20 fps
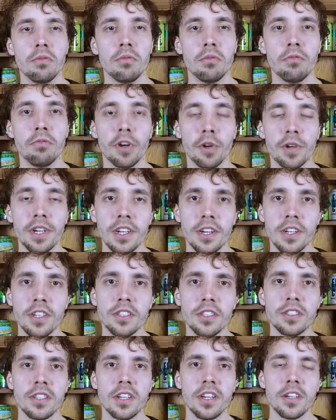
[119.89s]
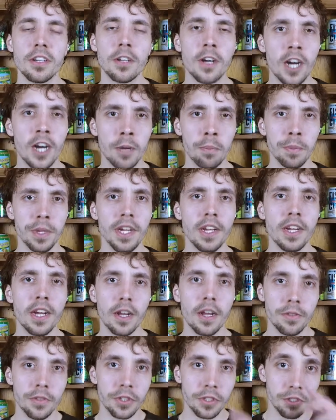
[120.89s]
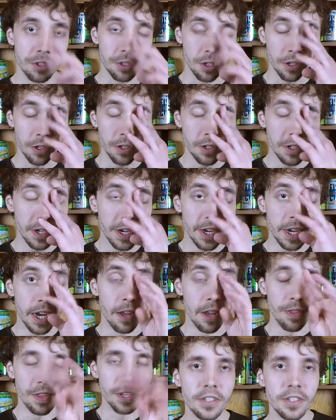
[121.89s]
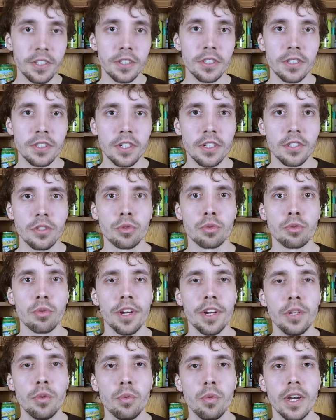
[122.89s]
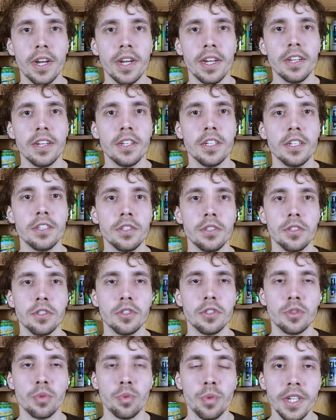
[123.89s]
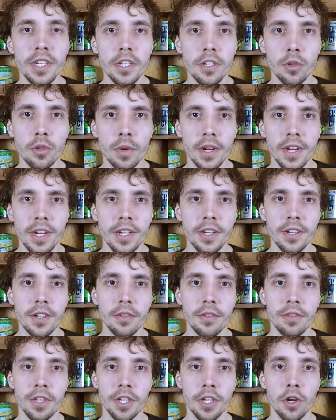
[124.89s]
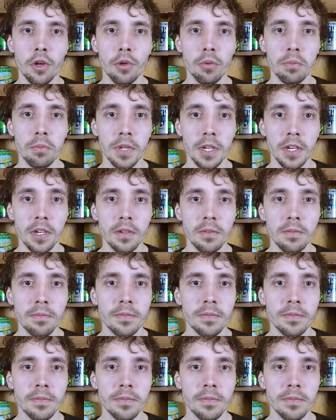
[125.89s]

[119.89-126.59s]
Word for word: very nice and hoppy at the start, and descends right away into the sweet grain of the oatmeal.